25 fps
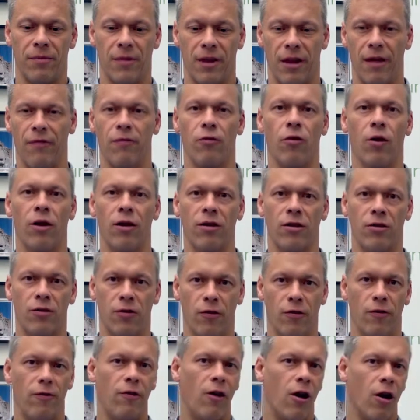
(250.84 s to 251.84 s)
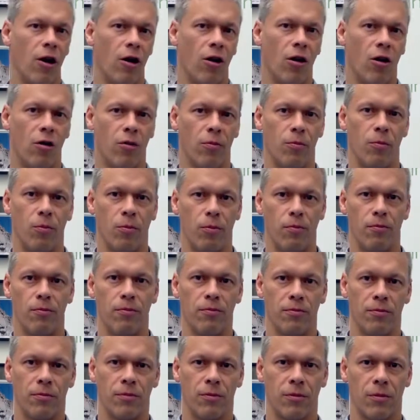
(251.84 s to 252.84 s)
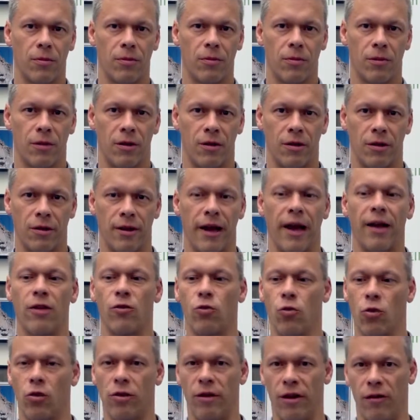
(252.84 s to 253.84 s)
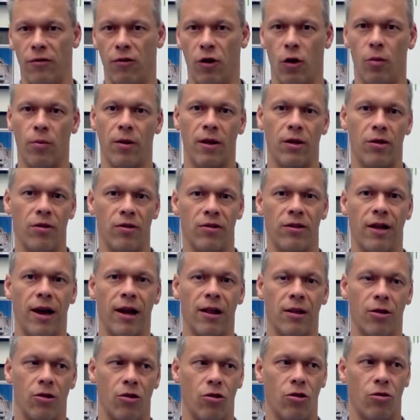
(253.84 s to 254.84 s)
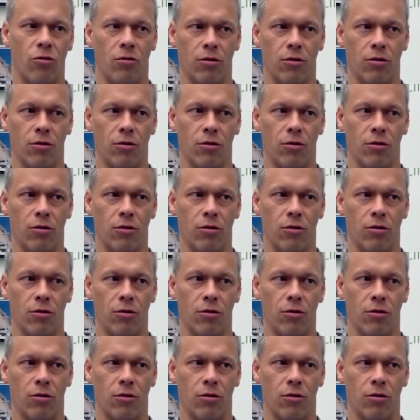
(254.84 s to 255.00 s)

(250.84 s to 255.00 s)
fungal that will develop in the silage.